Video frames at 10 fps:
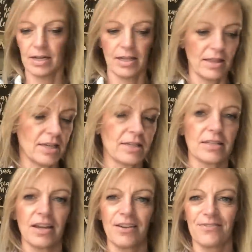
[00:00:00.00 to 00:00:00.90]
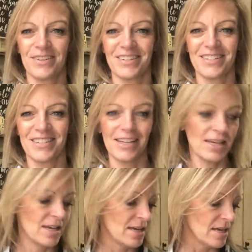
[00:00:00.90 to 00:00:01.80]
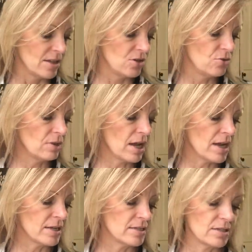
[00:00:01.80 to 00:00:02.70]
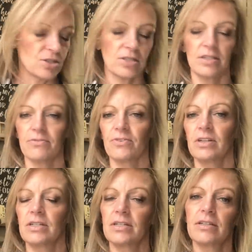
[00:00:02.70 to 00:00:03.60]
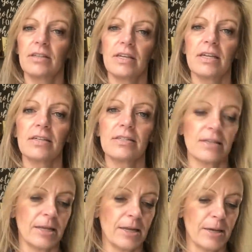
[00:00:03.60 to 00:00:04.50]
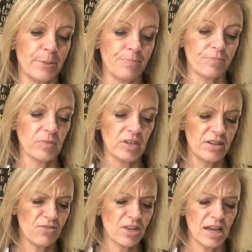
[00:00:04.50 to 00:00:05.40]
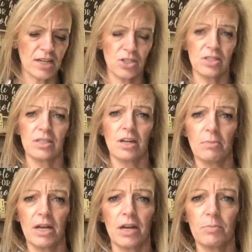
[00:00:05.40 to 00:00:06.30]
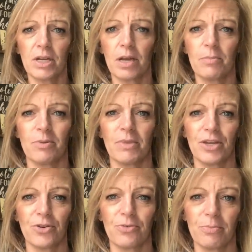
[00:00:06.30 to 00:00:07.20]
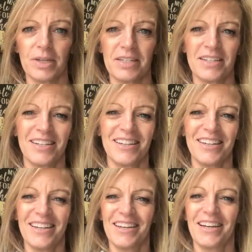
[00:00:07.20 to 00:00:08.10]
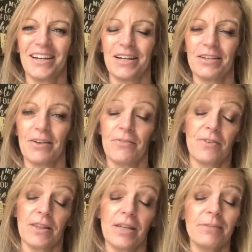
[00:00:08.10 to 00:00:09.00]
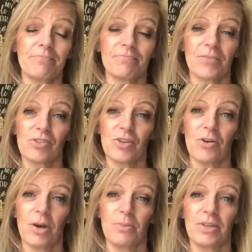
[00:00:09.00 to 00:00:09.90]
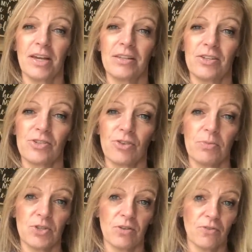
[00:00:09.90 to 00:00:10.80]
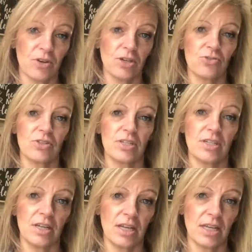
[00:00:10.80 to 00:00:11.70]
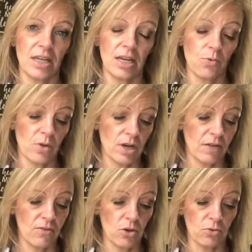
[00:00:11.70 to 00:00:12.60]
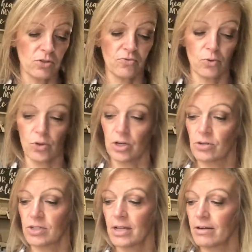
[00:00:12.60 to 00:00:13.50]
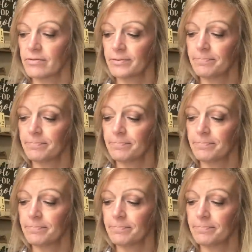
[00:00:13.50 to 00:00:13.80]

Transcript: I think it's kind of fun to see the new lines and just different things and um, different gadgets that I may not pick up on my own, but uh, a fun thing. So I'll put that in the description if you're interested in getting one of those for yourself.